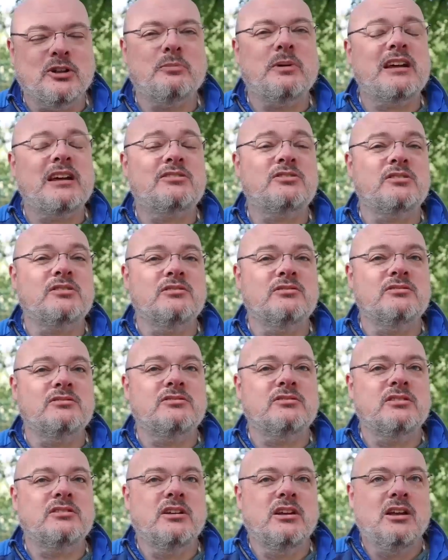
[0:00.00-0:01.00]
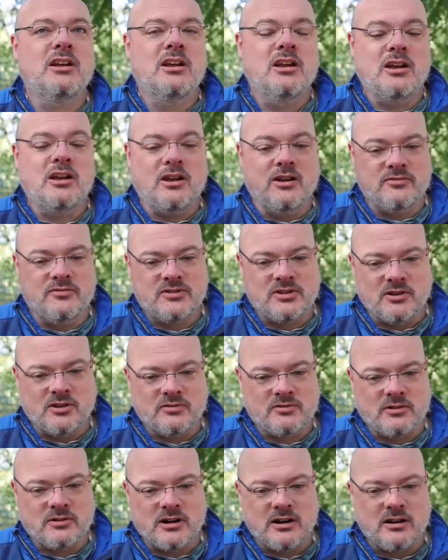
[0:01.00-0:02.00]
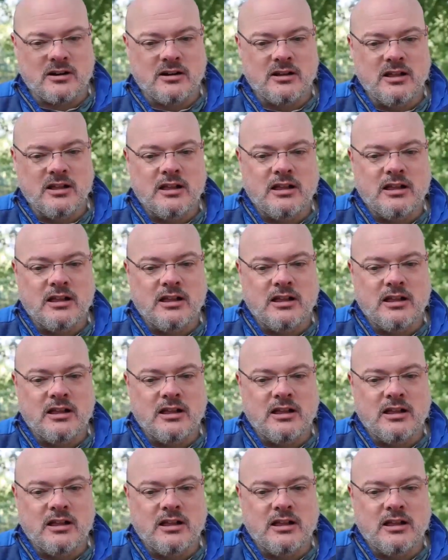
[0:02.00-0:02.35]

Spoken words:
batches of software,